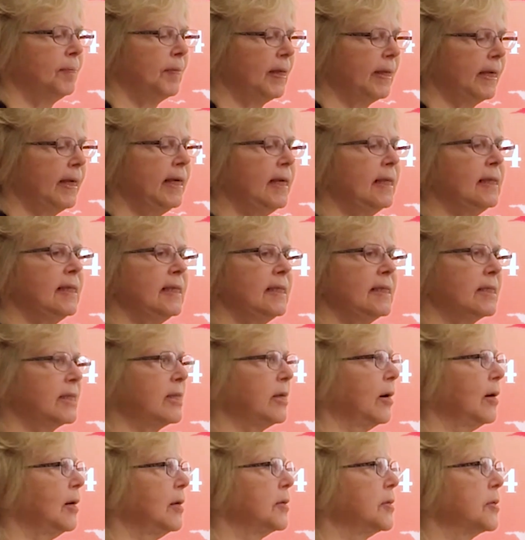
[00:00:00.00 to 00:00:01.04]
Keely
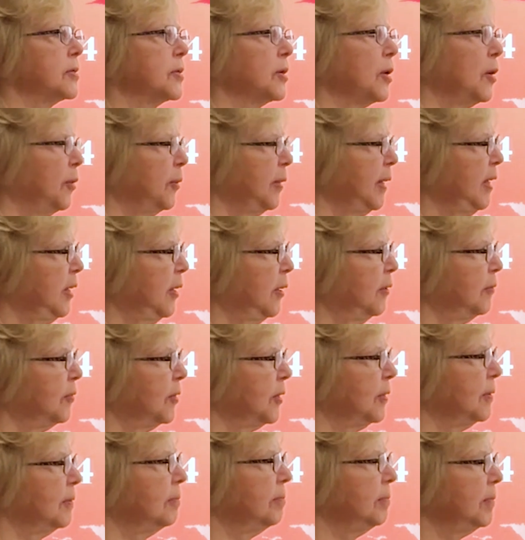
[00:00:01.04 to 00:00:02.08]
starts going
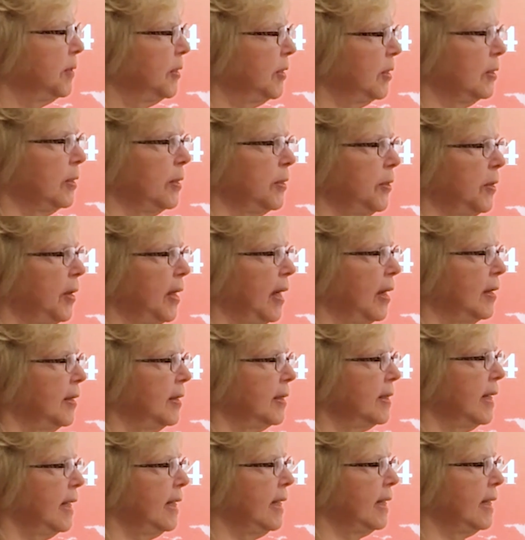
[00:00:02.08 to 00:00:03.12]
over to learn how to
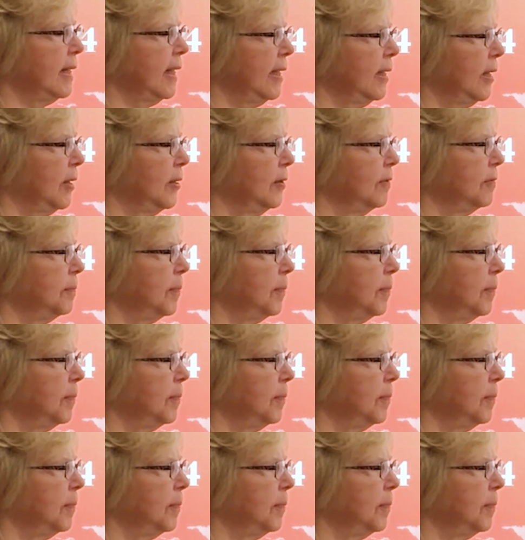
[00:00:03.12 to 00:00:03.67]
take care of